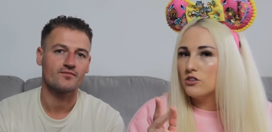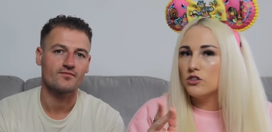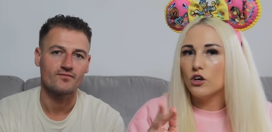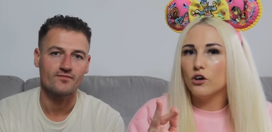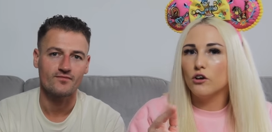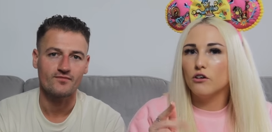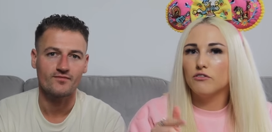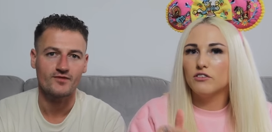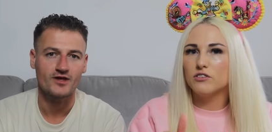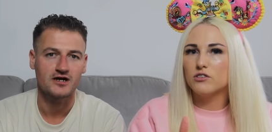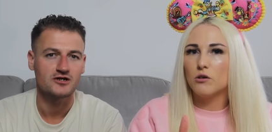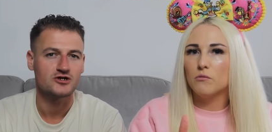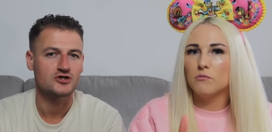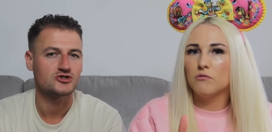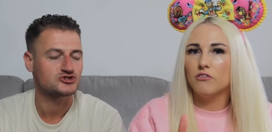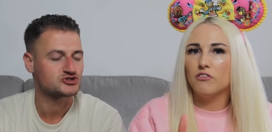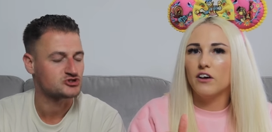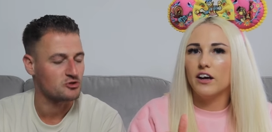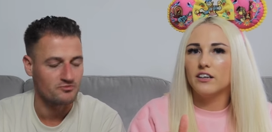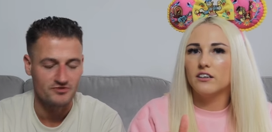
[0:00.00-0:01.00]
Speaker 1: two for something?
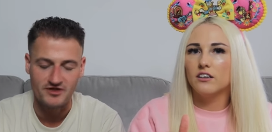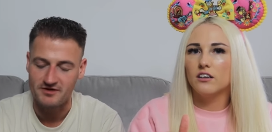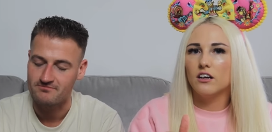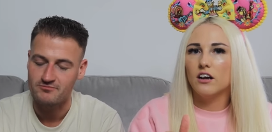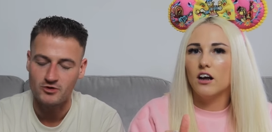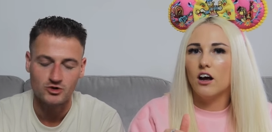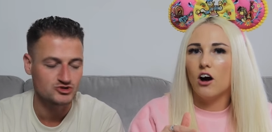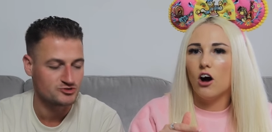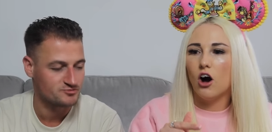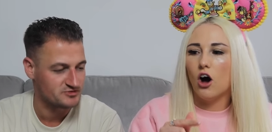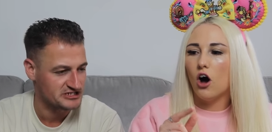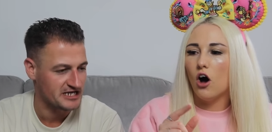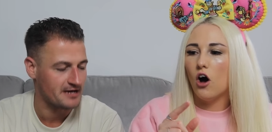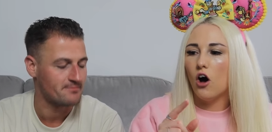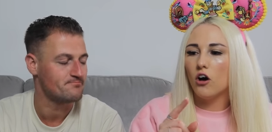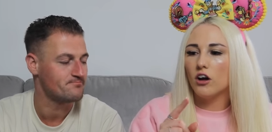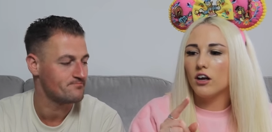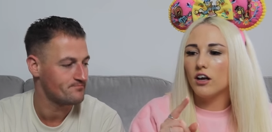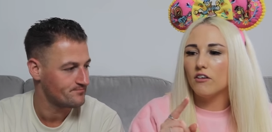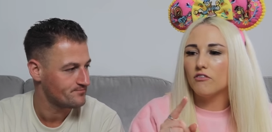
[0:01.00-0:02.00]
Something, 100%.
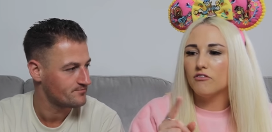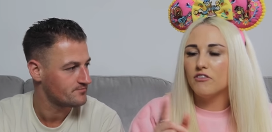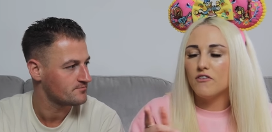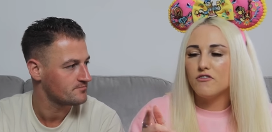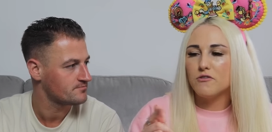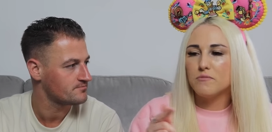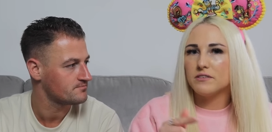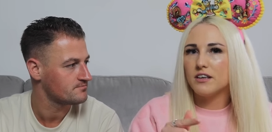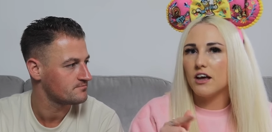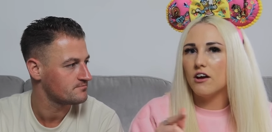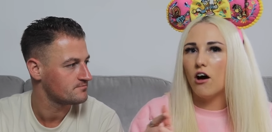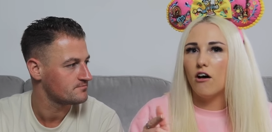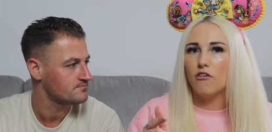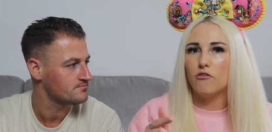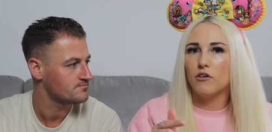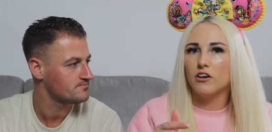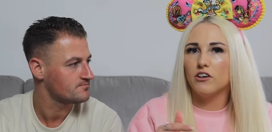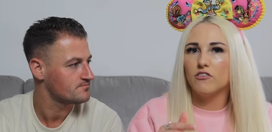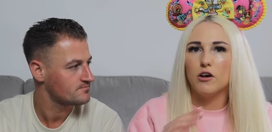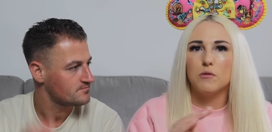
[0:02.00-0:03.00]
Or 50% off
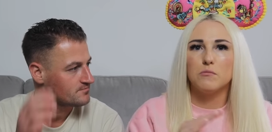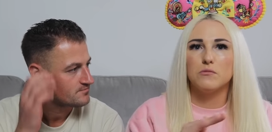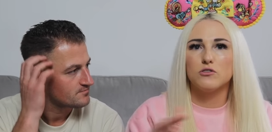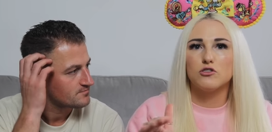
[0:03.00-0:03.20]
one of them,